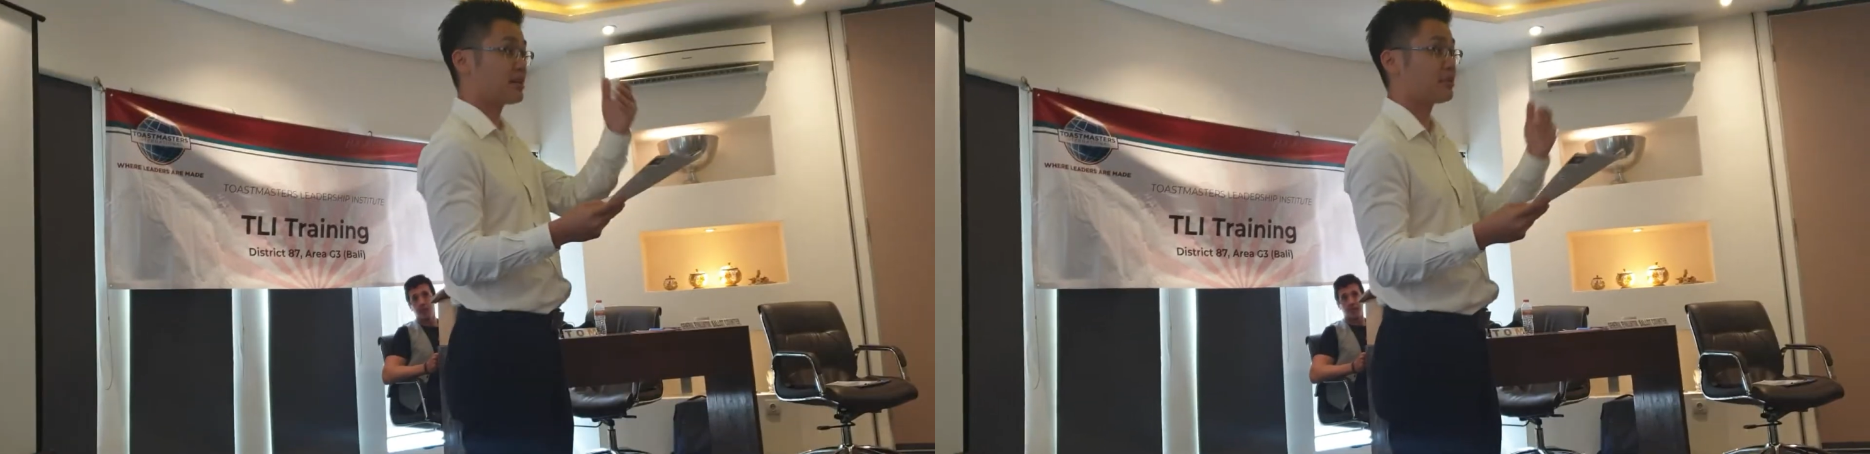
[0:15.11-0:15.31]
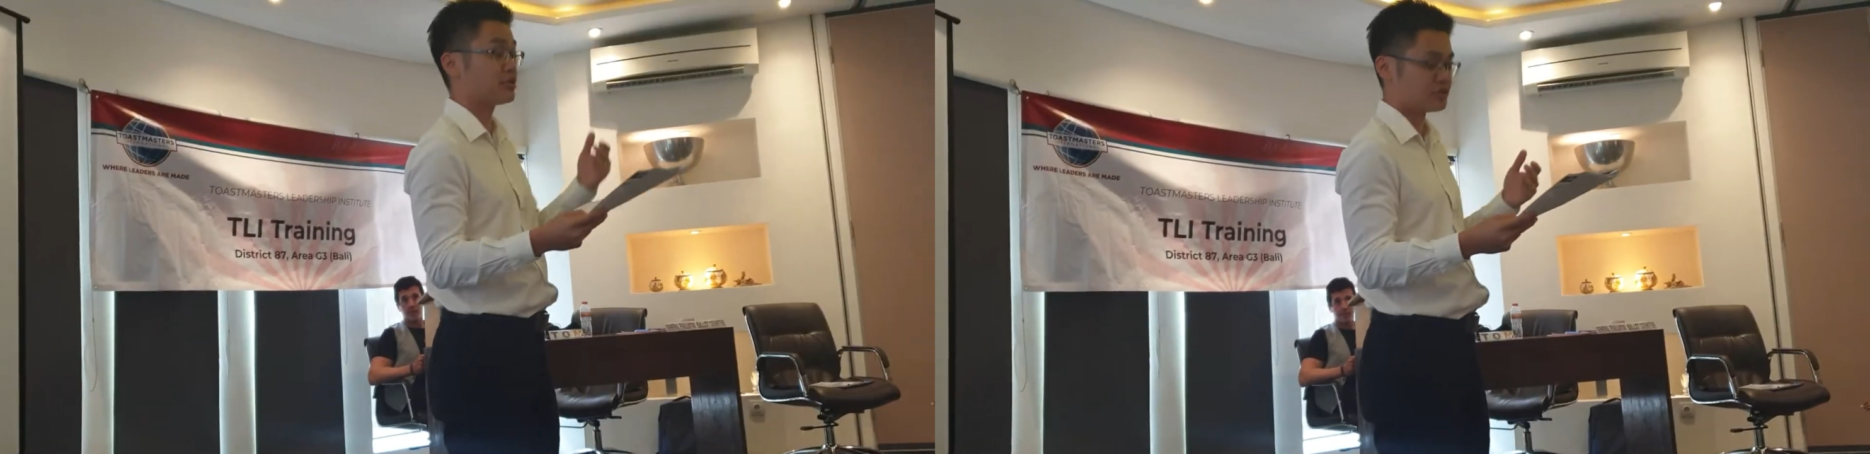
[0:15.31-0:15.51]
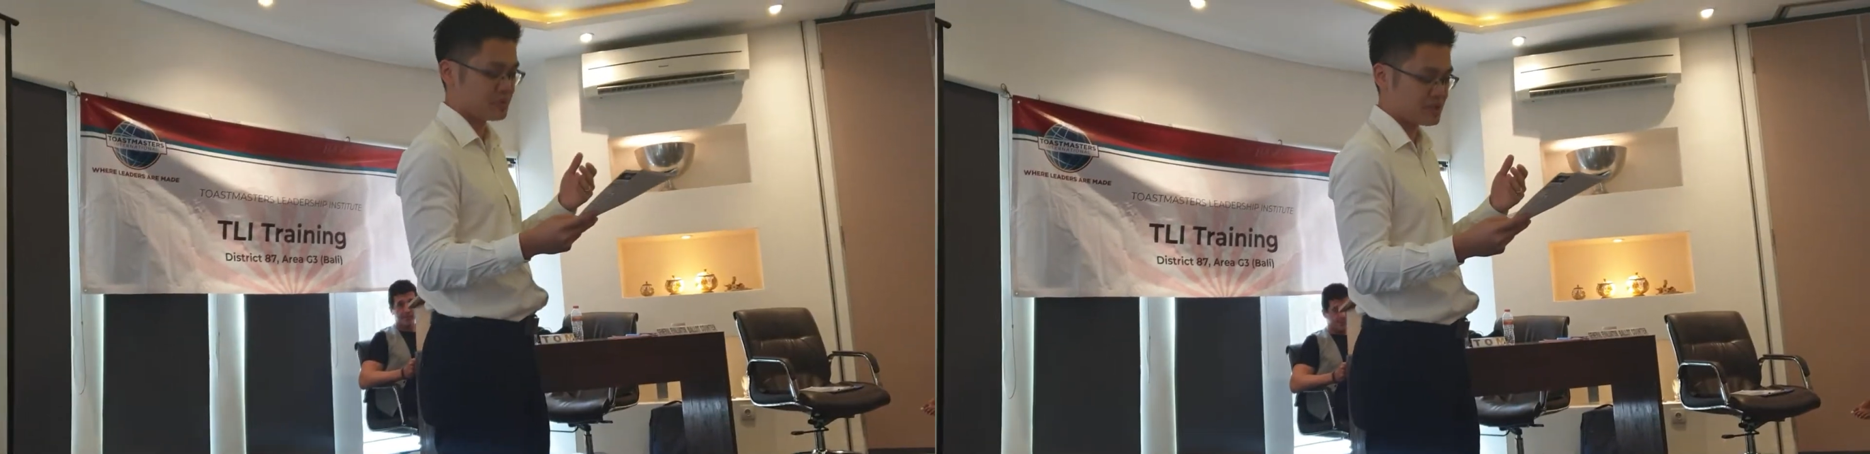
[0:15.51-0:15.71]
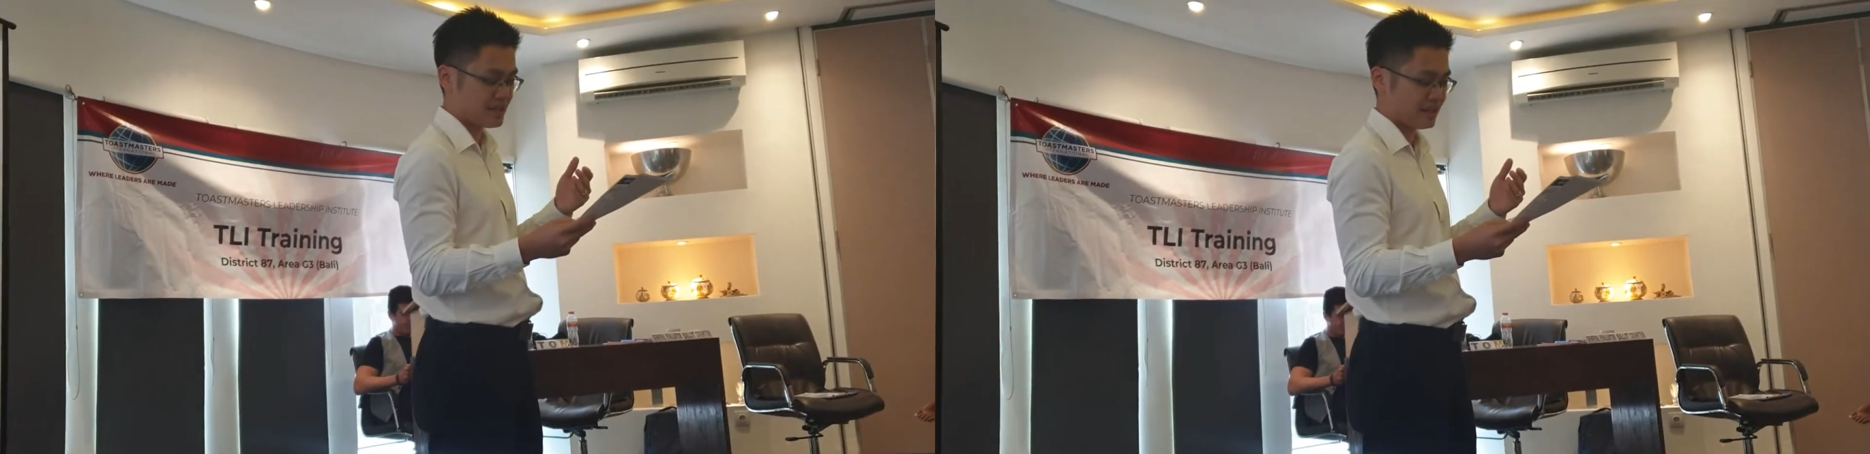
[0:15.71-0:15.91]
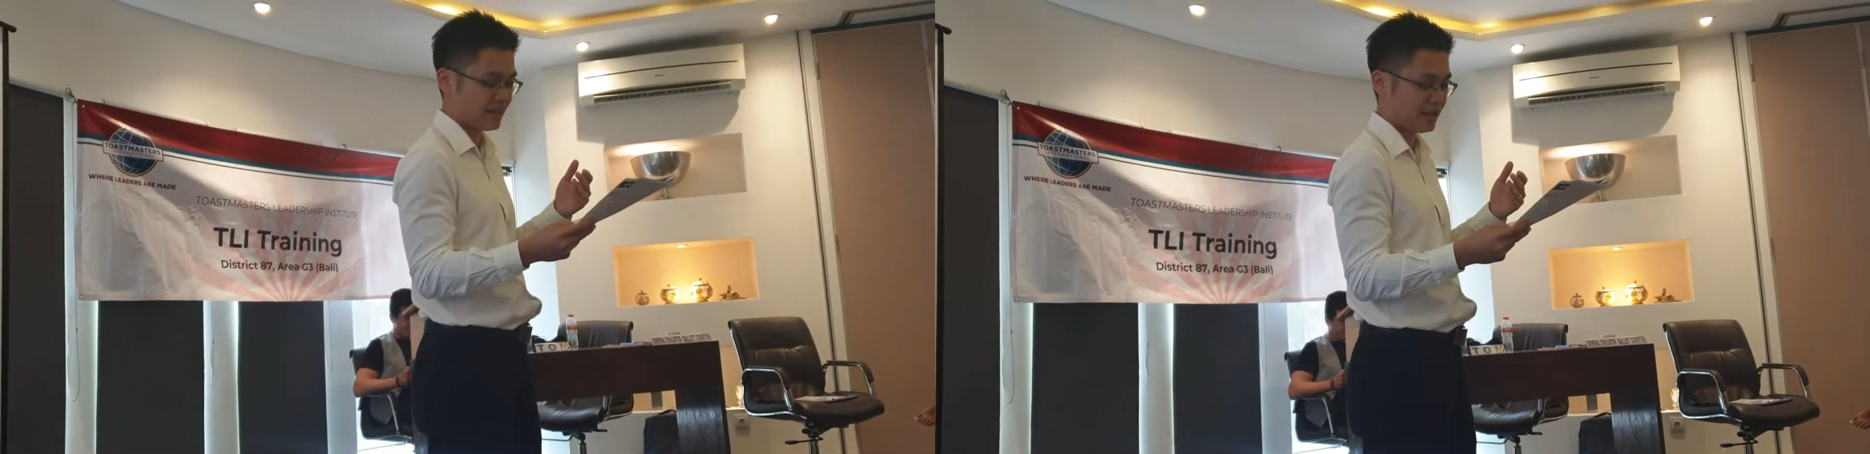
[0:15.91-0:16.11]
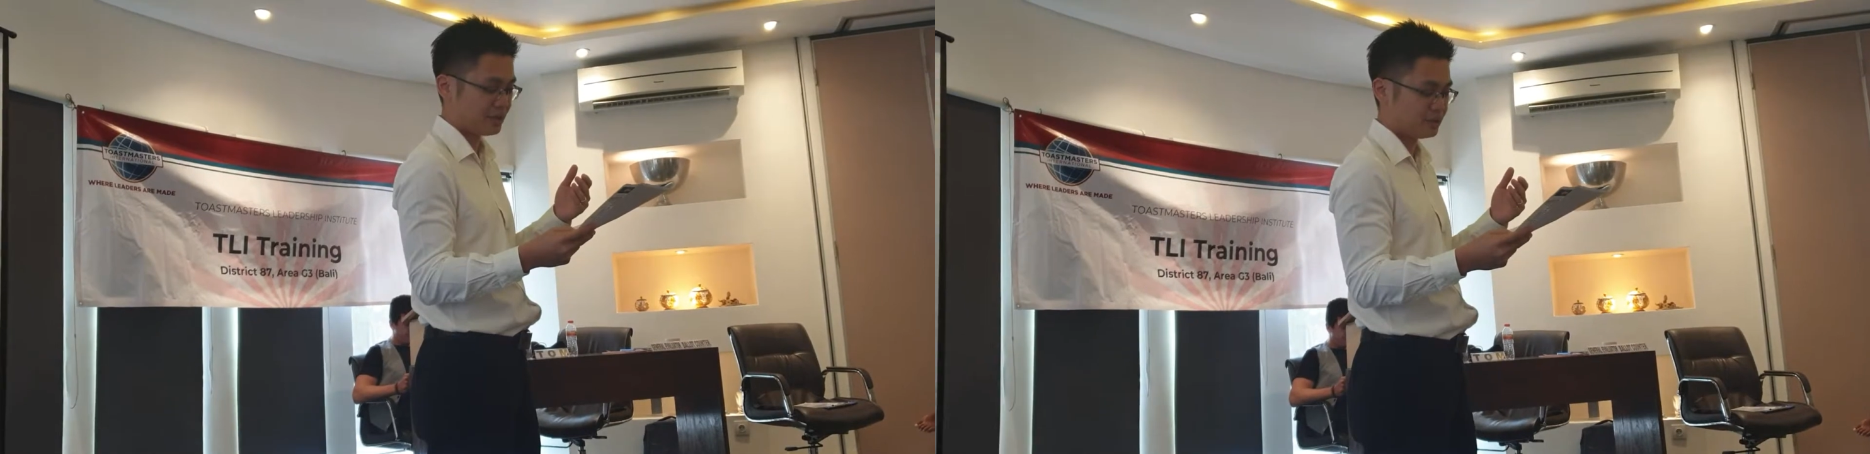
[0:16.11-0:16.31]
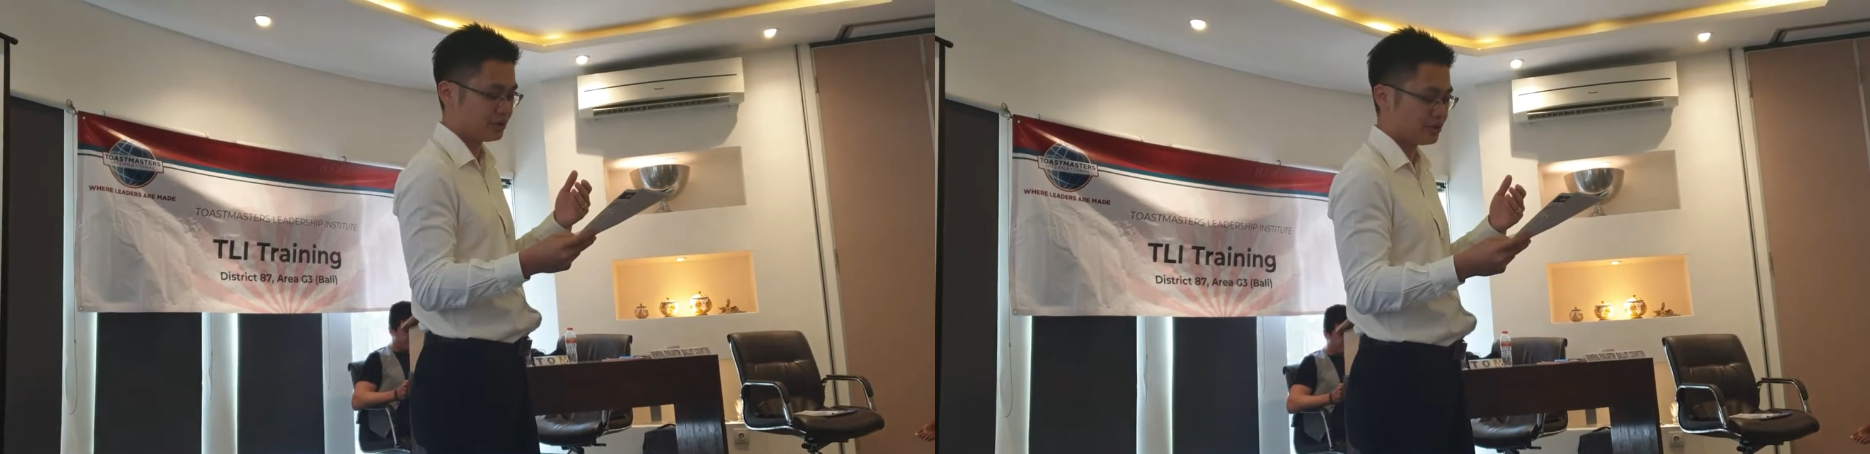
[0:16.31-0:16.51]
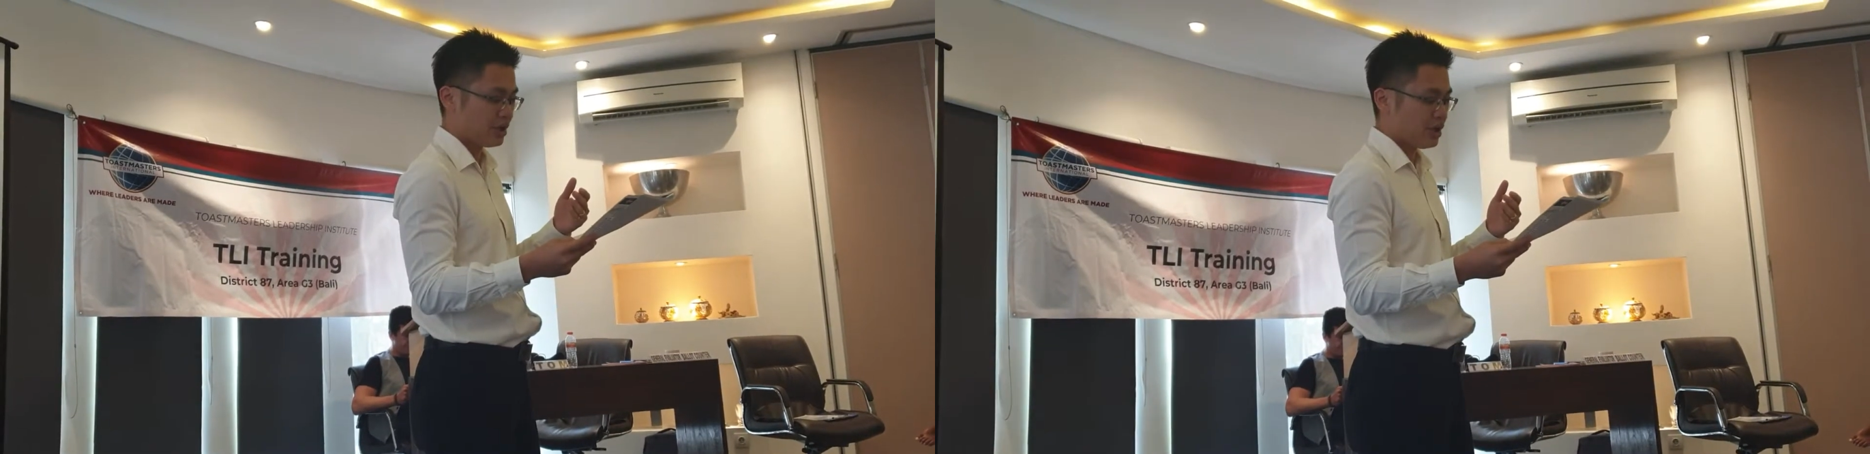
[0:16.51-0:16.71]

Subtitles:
about your speech, and I would